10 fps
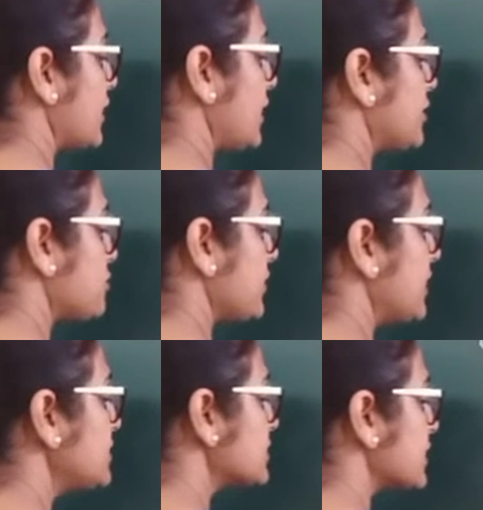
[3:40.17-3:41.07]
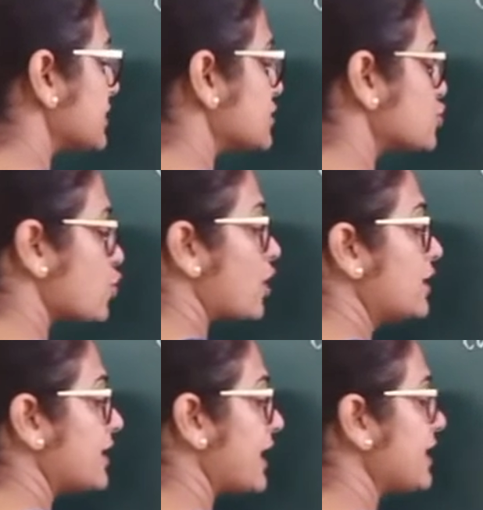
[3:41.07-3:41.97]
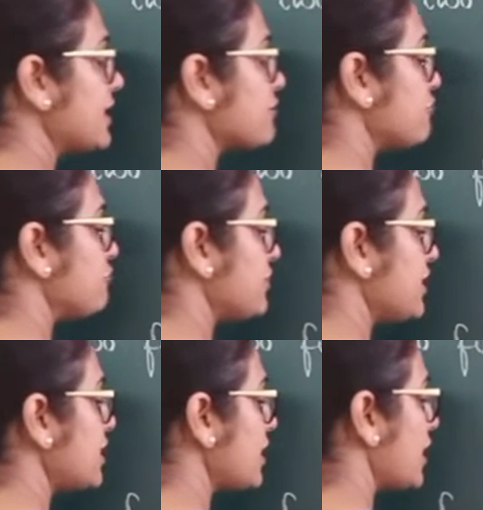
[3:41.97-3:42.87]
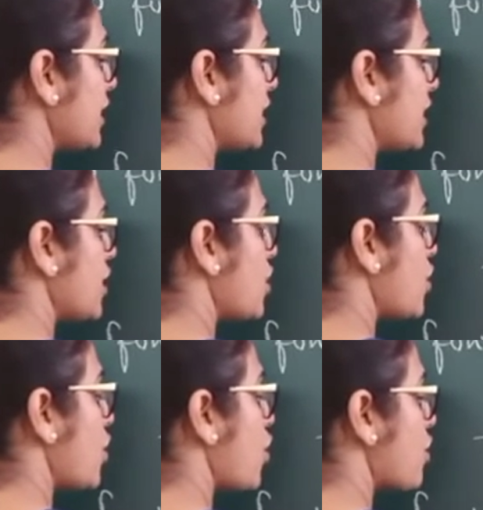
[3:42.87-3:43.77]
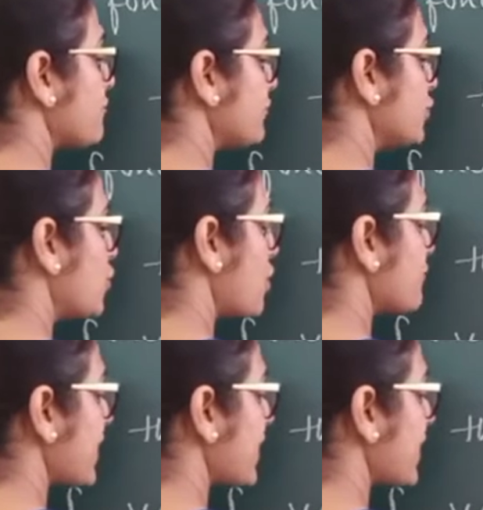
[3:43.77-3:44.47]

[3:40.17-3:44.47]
it means it is solved like v of u of